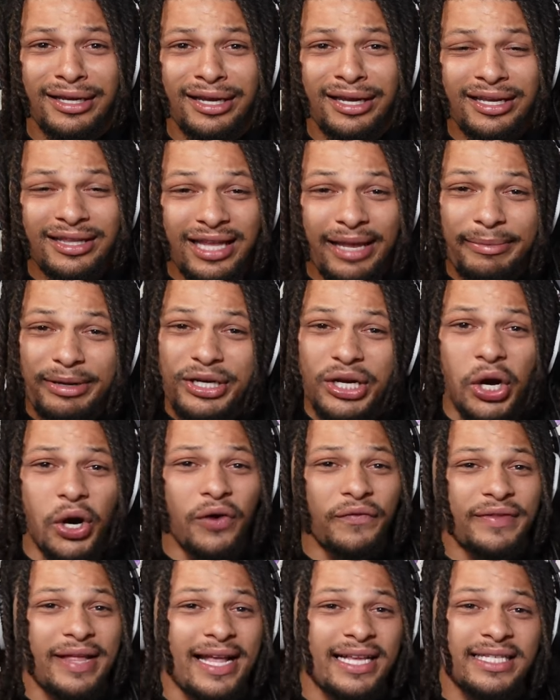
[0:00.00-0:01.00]
Let me know
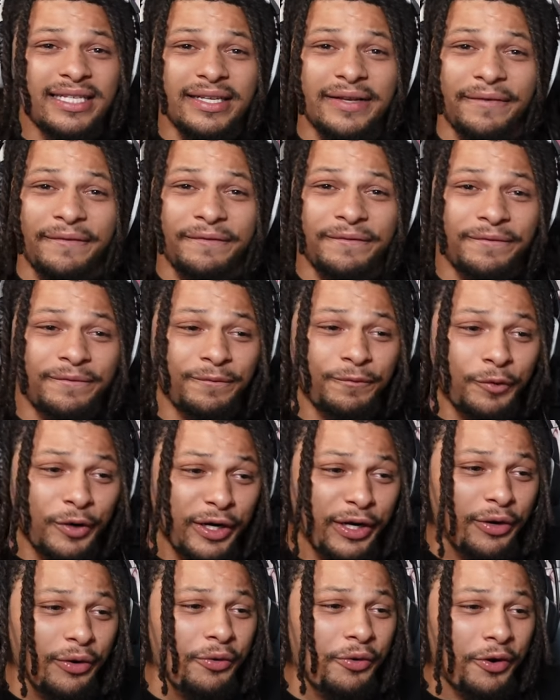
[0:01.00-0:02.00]
if that's
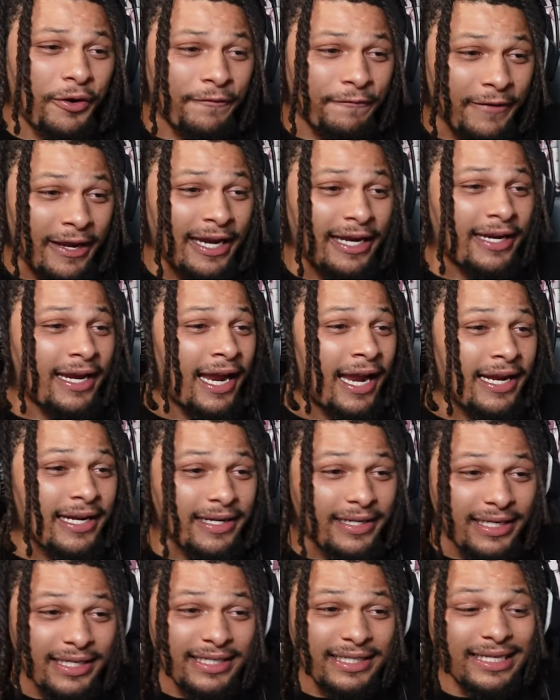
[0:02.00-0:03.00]
real or fake gang,
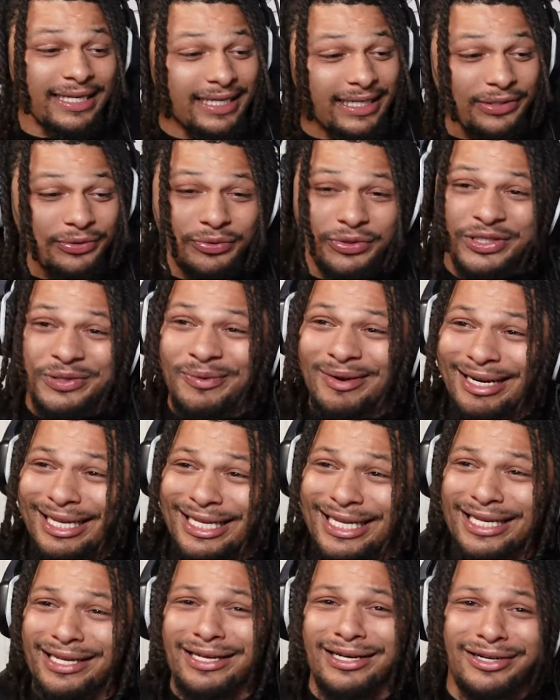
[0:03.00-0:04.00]
did this nigga do 20
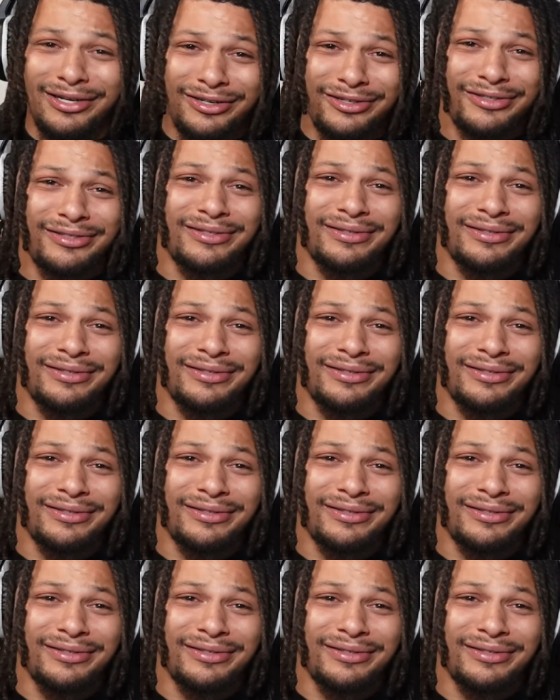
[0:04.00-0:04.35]
years?